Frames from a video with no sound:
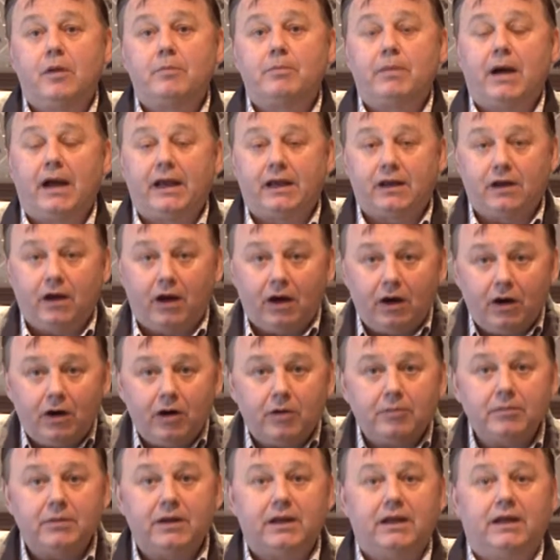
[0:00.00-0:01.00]
by
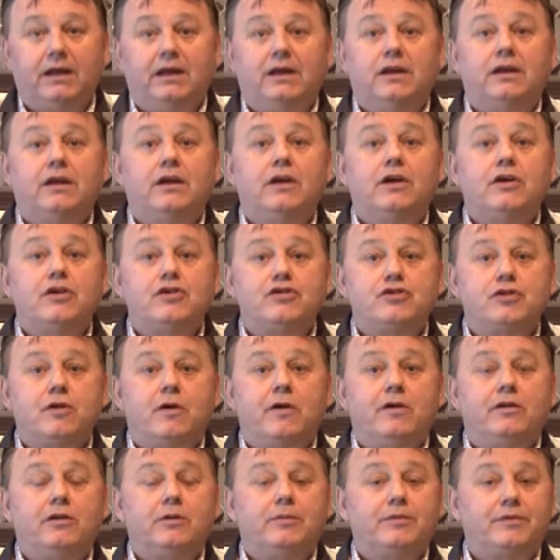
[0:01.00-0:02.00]
calmly
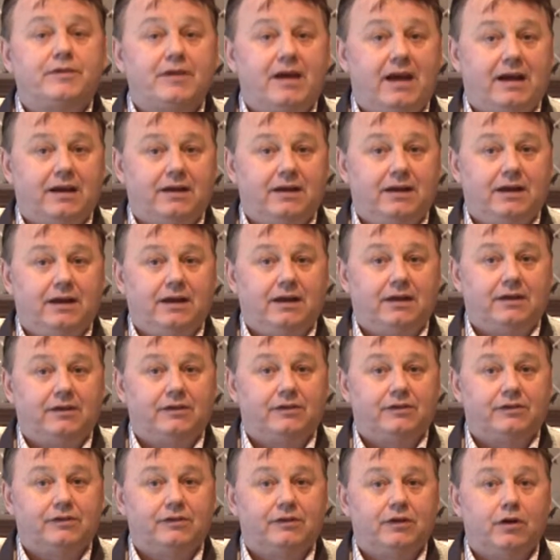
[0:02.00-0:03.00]
showing them
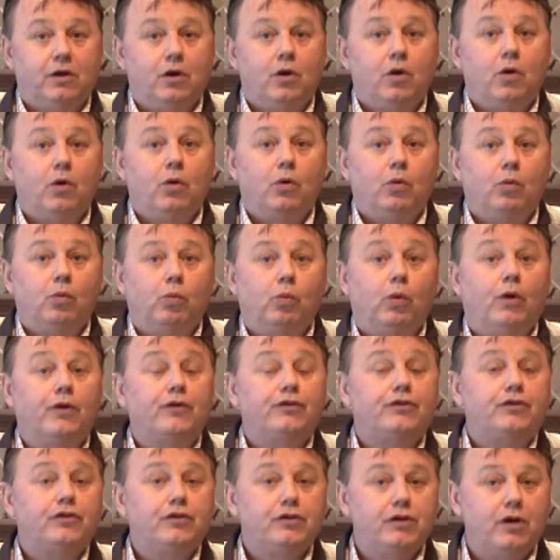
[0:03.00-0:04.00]
techniques,
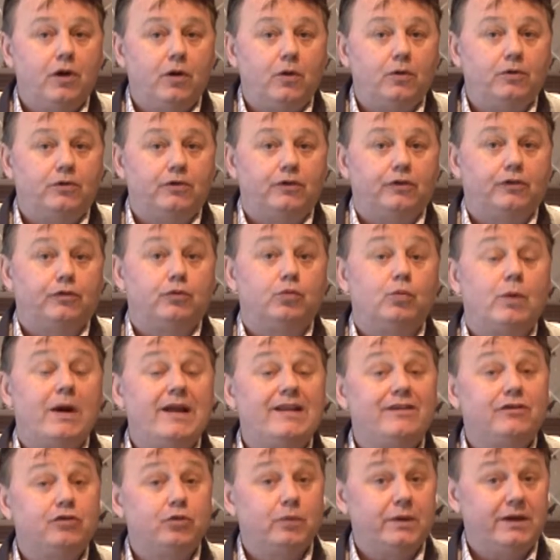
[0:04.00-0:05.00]
what to notice,
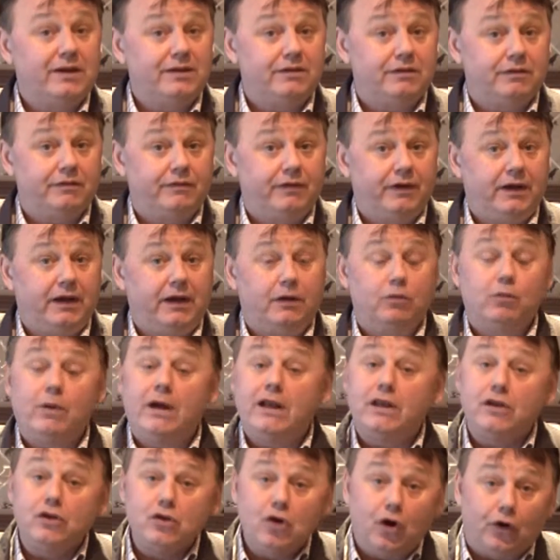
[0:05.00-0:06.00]
when to intervene,
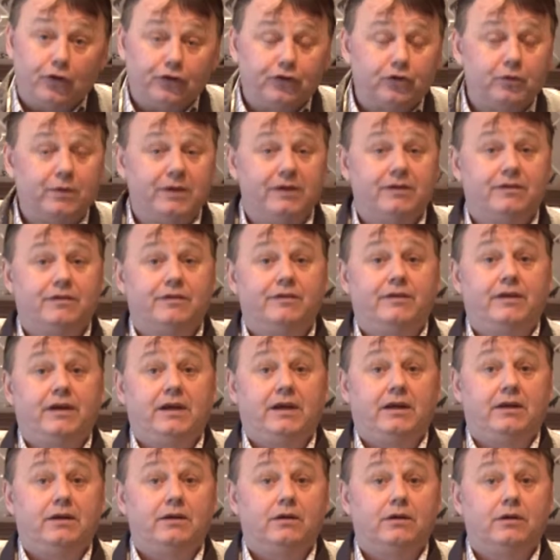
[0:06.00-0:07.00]
when not to
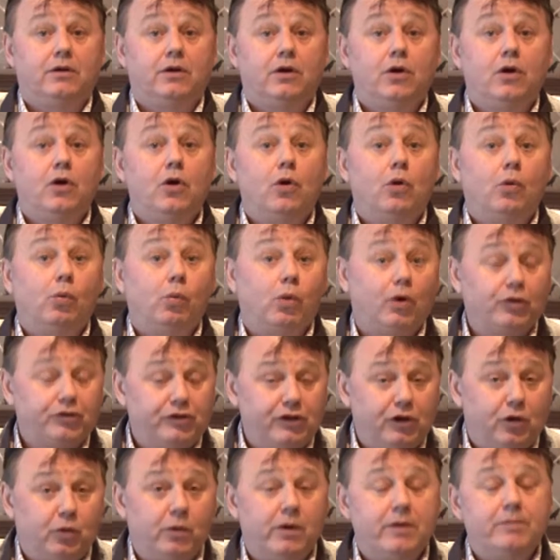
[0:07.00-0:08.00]
intervene, what
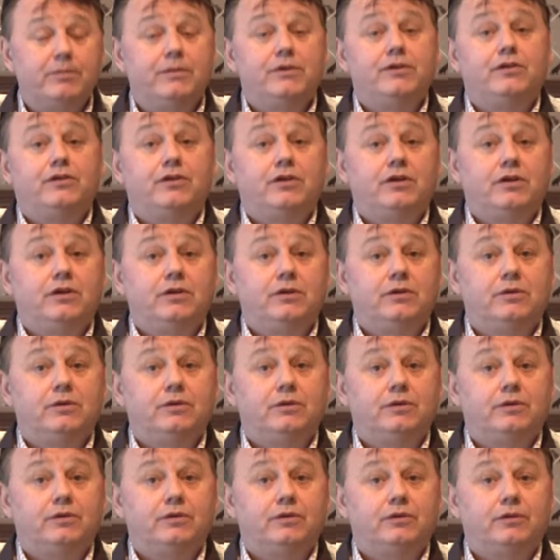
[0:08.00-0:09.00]
equipment to
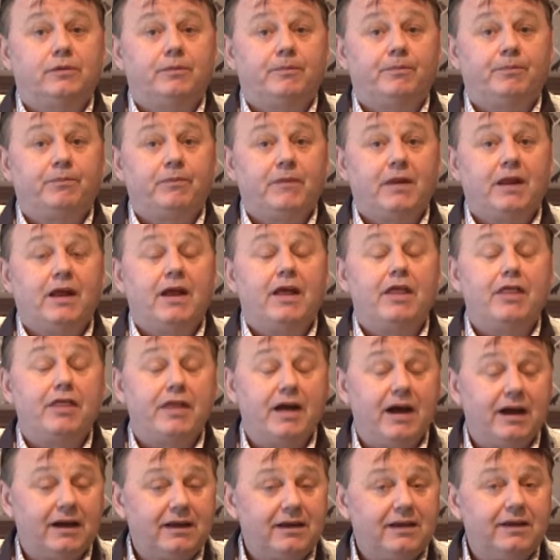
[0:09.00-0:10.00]
use,
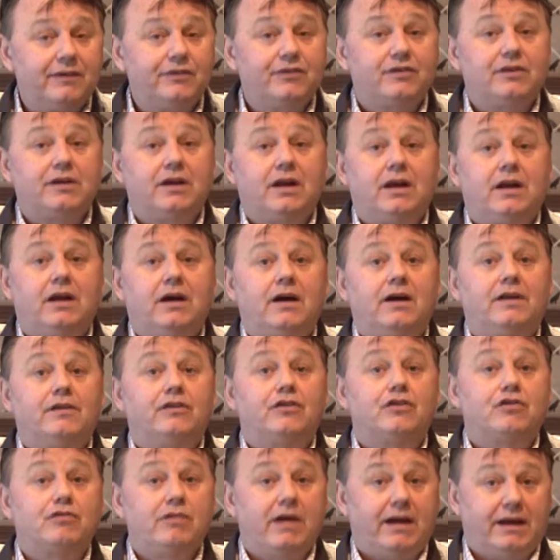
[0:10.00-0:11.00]
that gives the
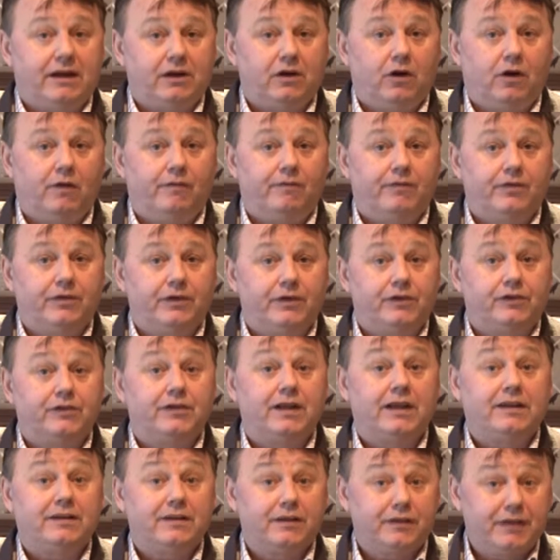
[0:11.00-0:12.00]
clients great confidence
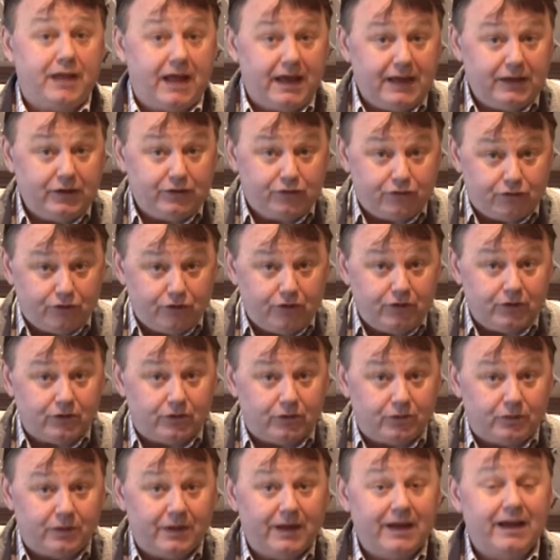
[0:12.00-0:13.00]
that they
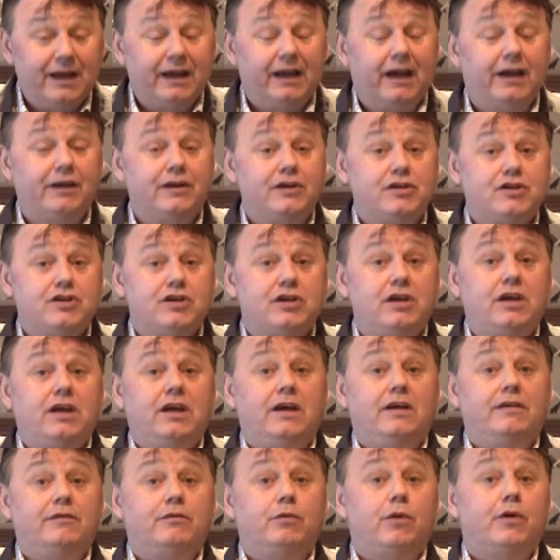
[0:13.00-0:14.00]
too can
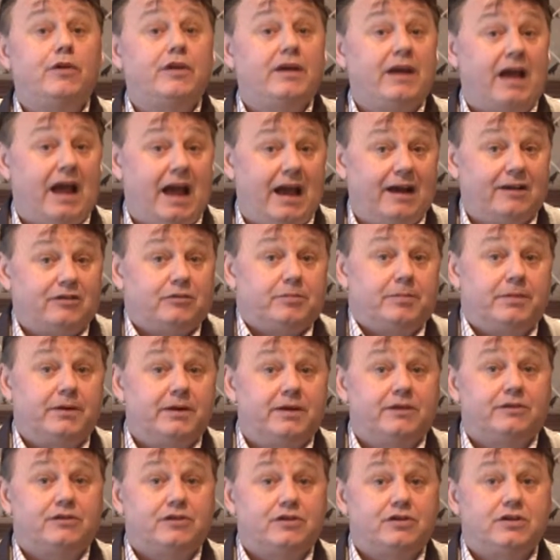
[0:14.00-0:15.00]
achieve what the
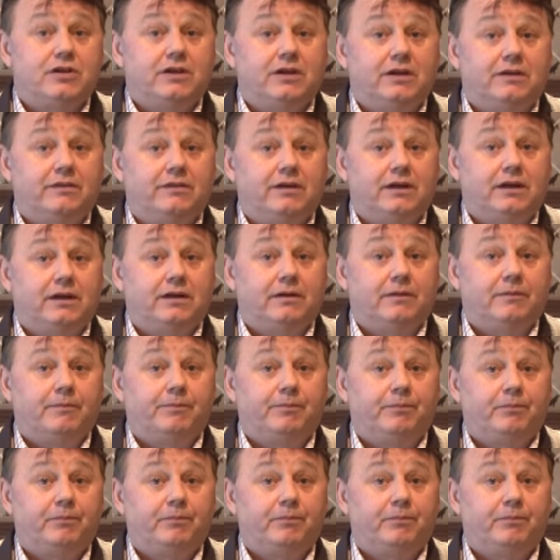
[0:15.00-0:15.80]
expert's achieving.